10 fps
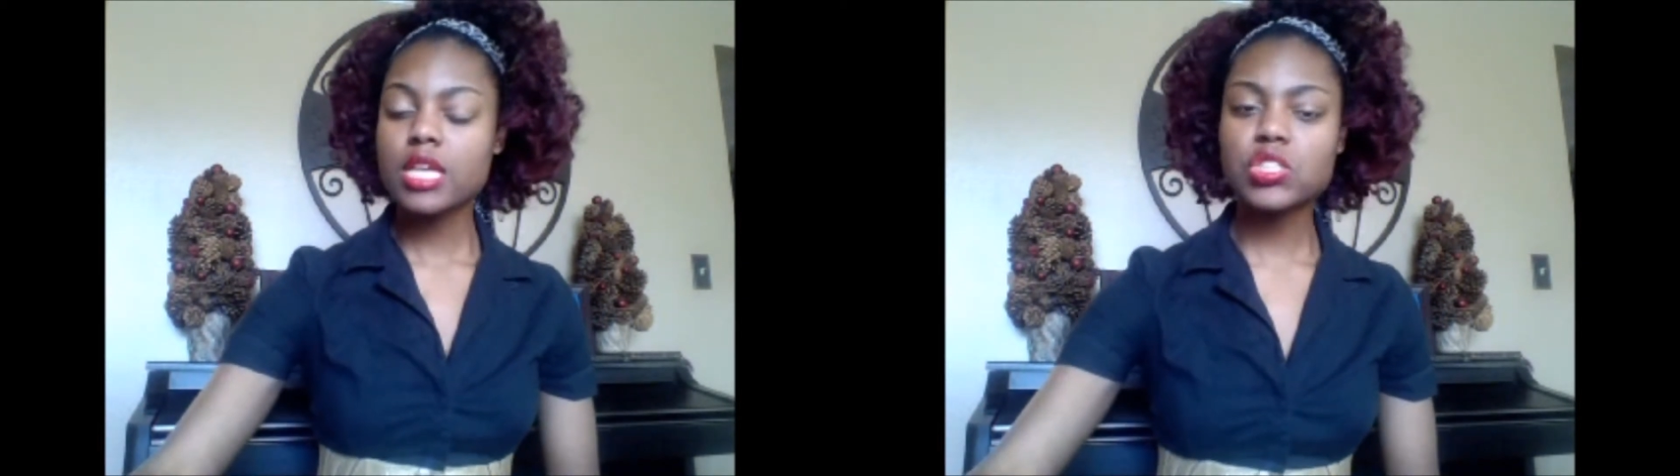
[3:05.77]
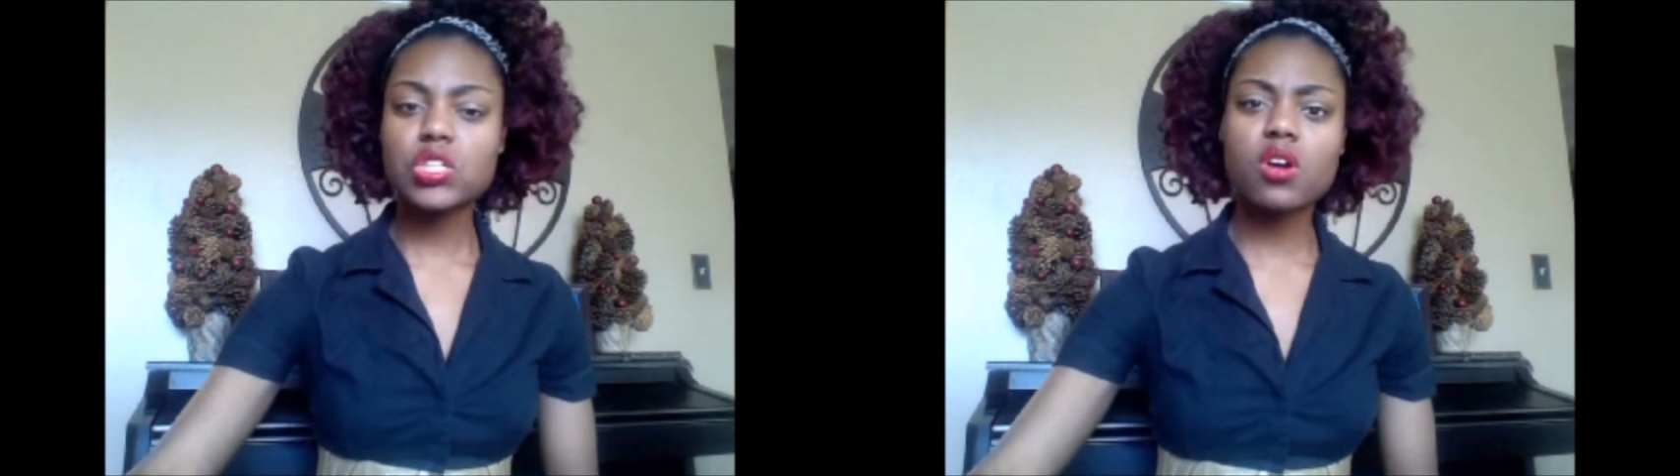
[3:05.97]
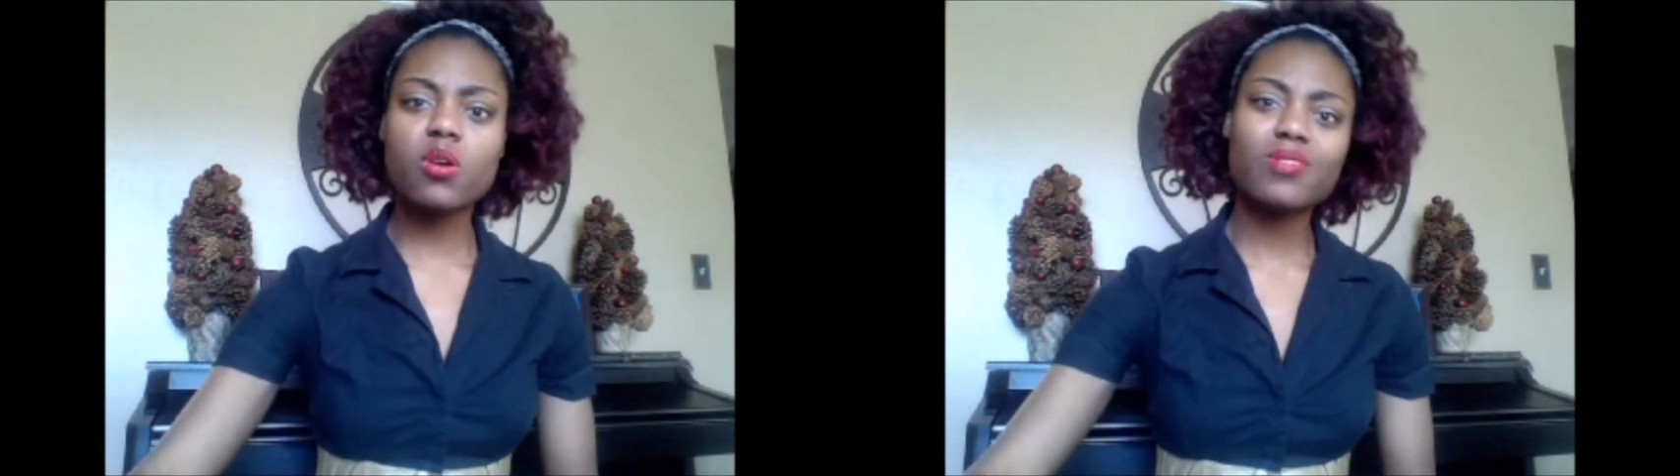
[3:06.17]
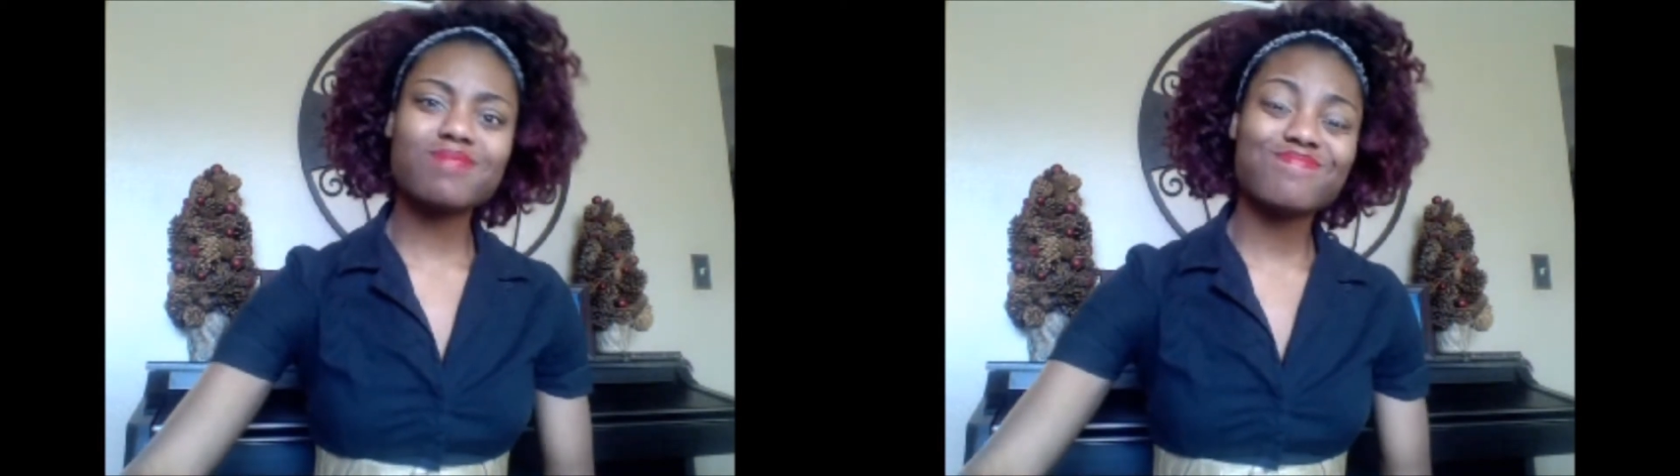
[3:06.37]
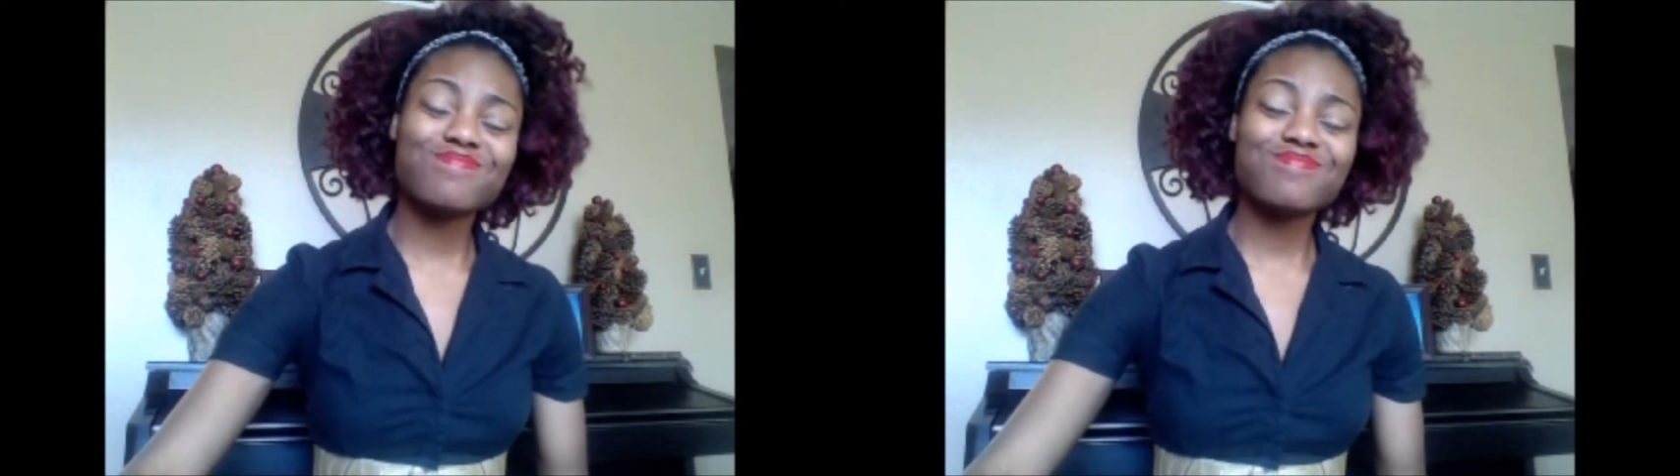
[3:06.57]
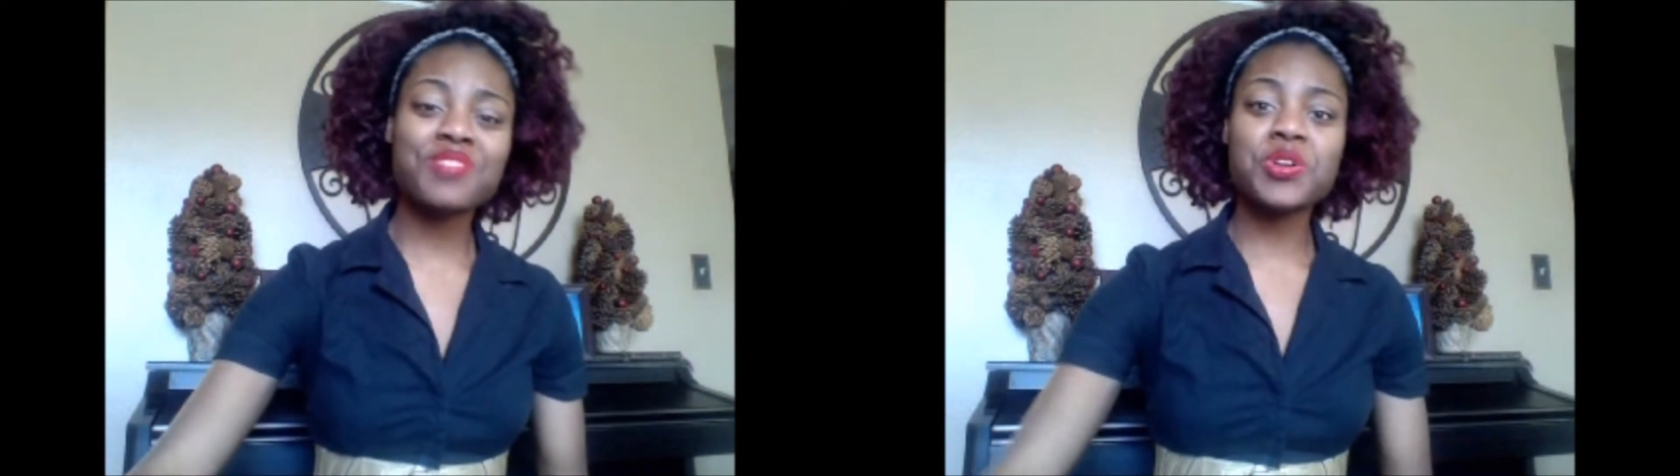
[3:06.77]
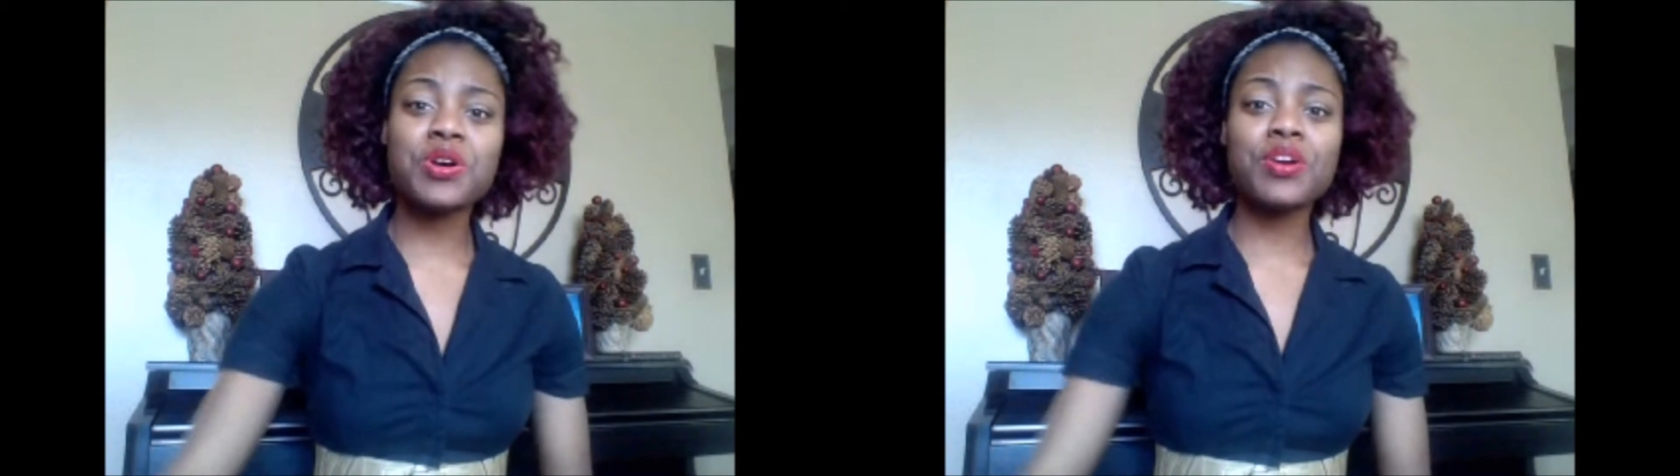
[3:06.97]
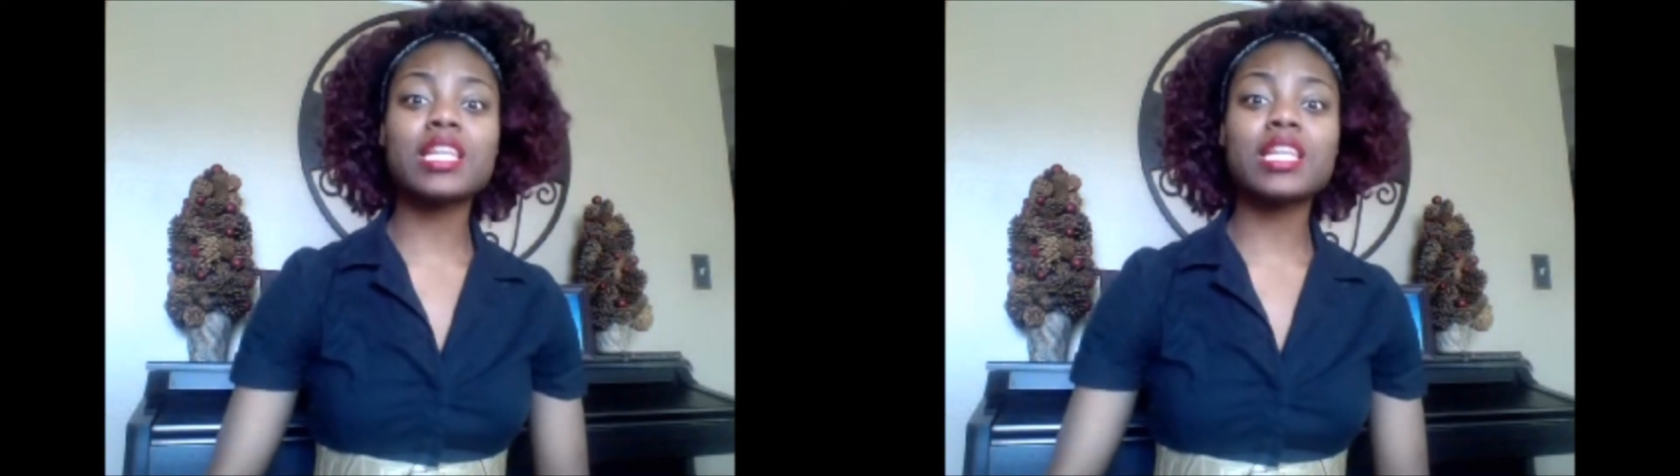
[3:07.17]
So, you know,